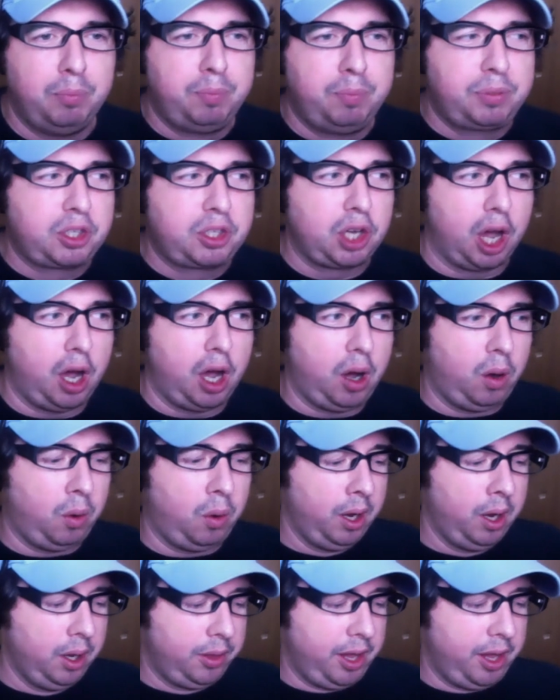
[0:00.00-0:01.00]

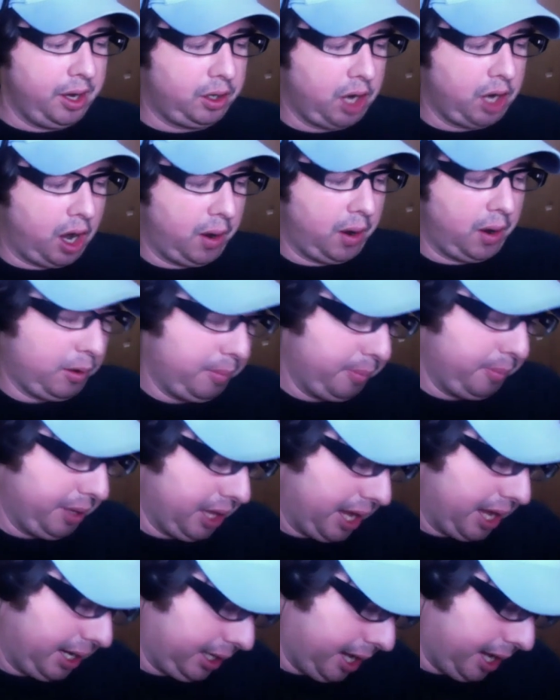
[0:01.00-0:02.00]
so they'll go to him and be
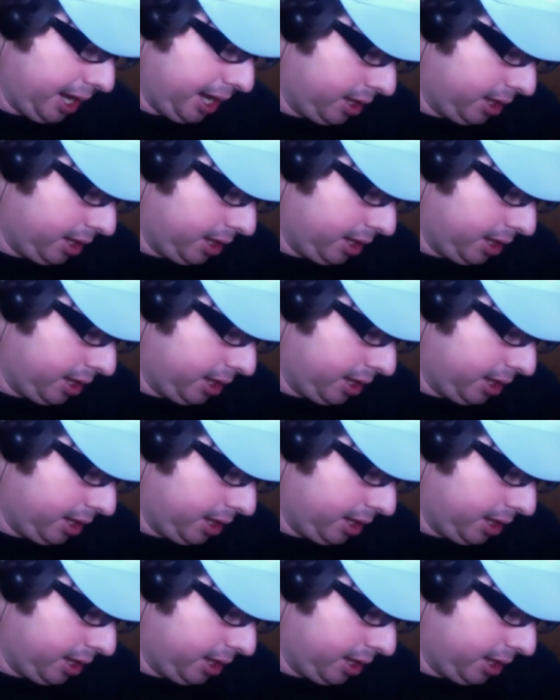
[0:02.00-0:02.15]
like, "Hey,